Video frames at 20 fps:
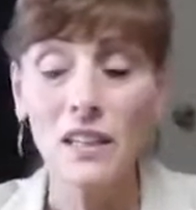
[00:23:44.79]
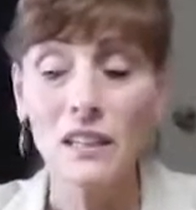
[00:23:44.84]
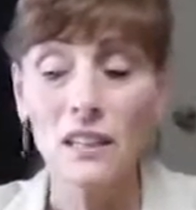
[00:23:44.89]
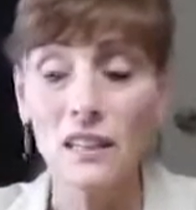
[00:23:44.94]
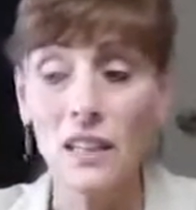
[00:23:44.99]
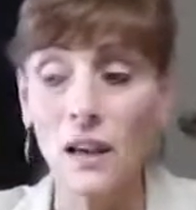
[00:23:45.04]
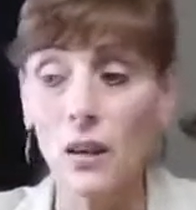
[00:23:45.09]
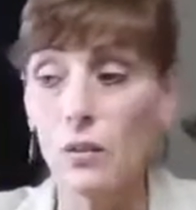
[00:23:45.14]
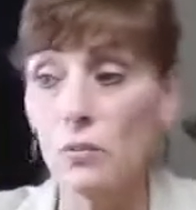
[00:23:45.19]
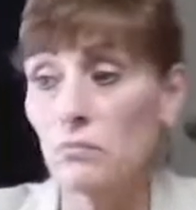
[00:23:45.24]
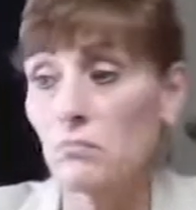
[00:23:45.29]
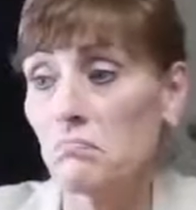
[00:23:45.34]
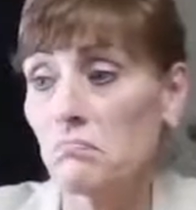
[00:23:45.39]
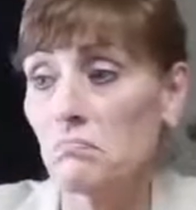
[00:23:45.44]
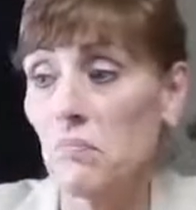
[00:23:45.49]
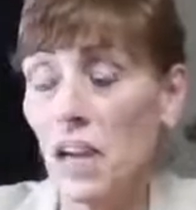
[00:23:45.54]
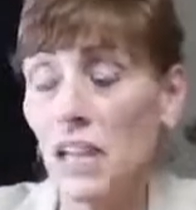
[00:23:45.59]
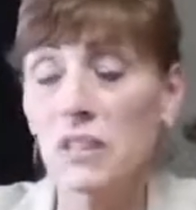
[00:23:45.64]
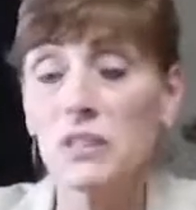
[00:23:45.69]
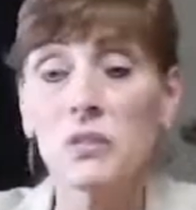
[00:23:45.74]
Now,
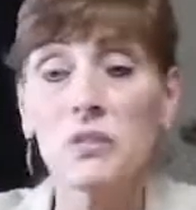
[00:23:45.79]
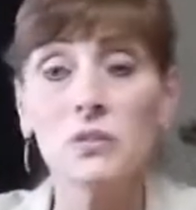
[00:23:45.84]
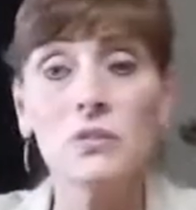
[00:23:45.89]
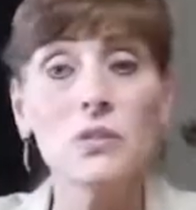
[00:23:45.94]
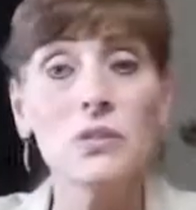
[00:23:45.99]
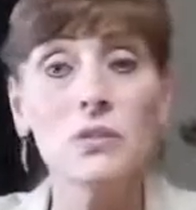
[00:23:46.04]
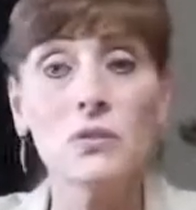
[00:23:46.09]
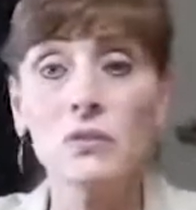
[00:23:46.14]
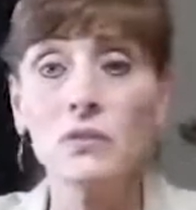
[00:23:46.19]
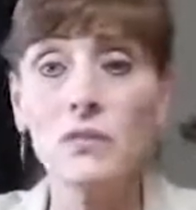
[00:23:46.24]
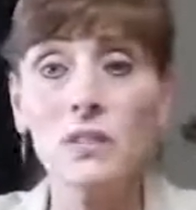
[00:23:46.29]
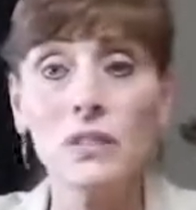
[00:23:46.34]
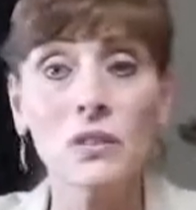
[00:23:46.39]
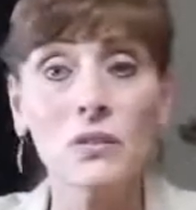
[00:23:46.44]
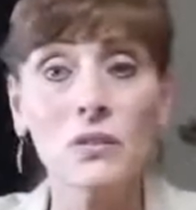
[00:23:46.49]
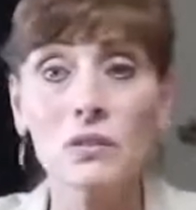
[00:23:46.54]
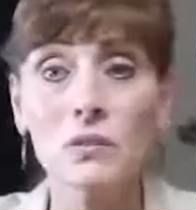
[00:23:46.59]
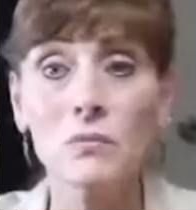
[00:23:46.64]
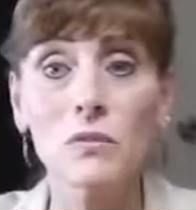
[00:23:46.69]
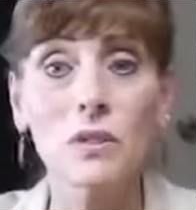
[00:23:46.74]
I do do, you know,
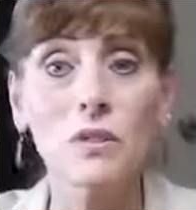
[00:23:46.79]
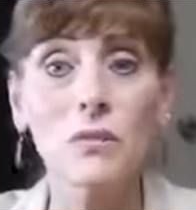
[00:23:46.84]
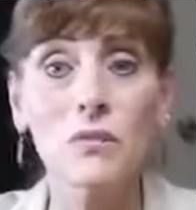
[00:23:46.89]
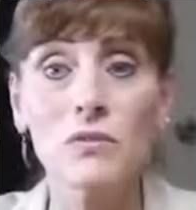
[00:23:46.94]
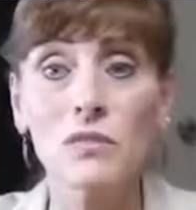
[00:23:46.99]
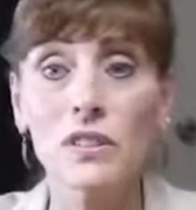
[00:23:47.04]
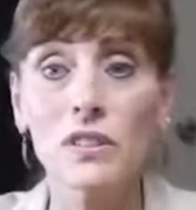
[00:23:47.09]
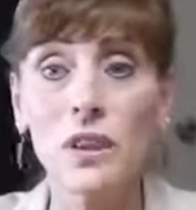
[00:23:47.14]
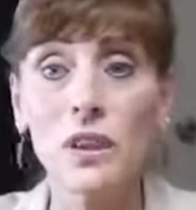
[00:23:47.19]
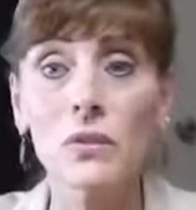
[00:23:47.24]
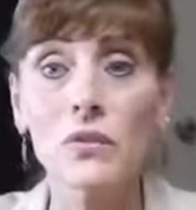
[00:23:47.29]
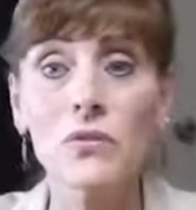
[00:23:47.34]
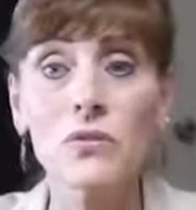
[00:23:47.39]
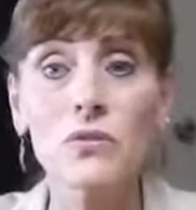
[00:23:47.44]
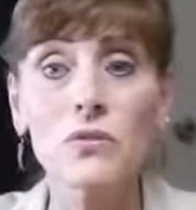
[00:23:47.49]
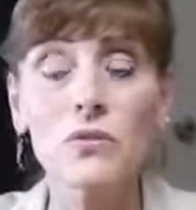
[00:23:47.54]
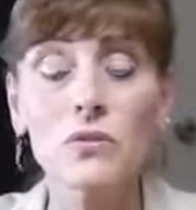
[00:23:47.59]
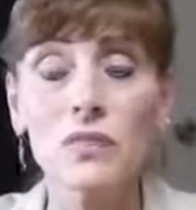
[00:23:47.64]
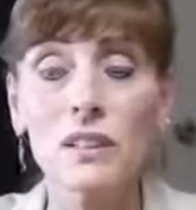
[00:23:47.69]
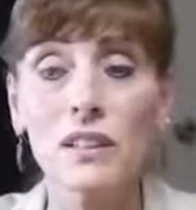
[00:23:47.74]
some gluten-free
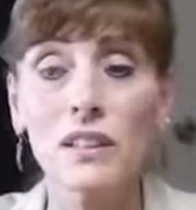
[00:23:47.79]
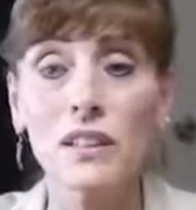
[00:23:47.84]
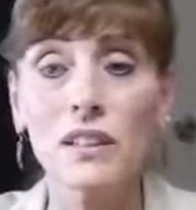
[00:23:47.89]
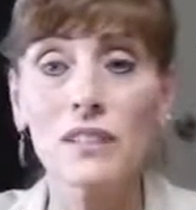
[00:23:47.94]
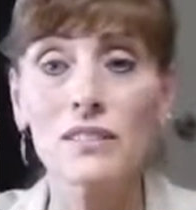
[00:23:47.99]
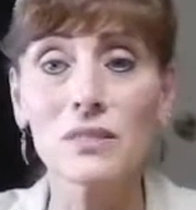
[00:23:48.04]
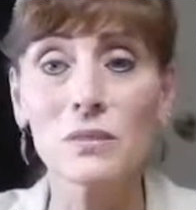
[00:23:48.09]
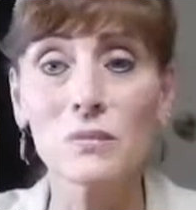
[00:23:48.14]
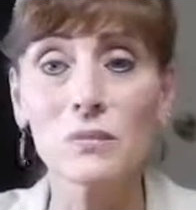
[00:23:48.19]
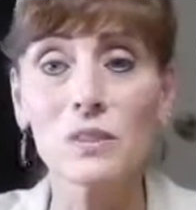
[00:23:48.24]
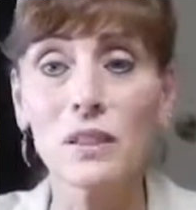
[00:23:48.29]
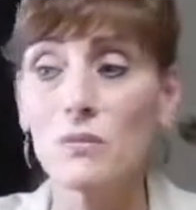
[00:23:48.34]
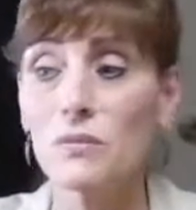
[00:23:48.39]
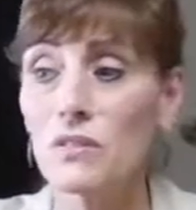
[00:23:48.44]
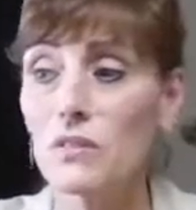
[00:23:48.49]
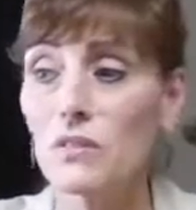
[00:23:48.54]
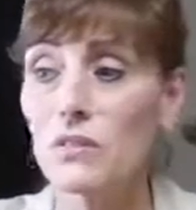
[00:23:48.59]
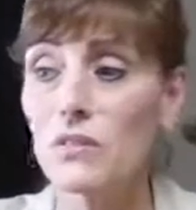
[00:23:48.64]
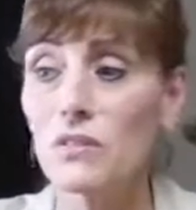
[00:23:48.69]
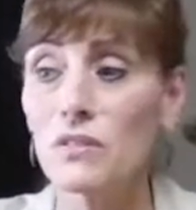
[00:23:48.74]
oats, and I sometimes
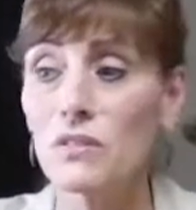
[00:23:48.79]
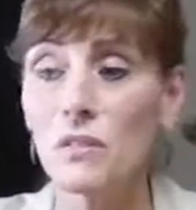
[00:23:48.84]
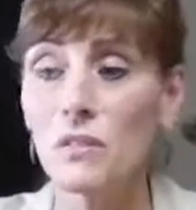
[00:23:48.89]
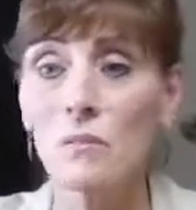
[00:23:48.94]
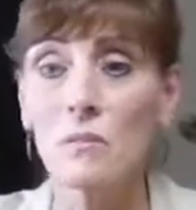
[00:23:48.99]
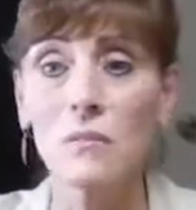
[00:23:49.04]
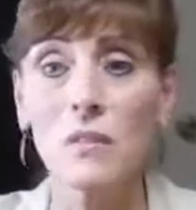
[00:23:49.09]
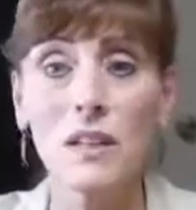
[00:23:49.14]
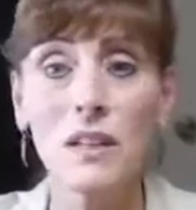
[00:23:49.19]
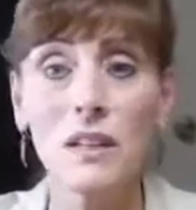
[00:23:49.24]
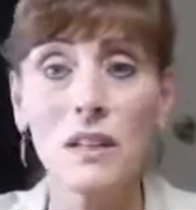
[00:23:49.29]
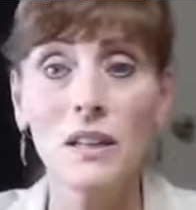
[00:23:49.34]
do some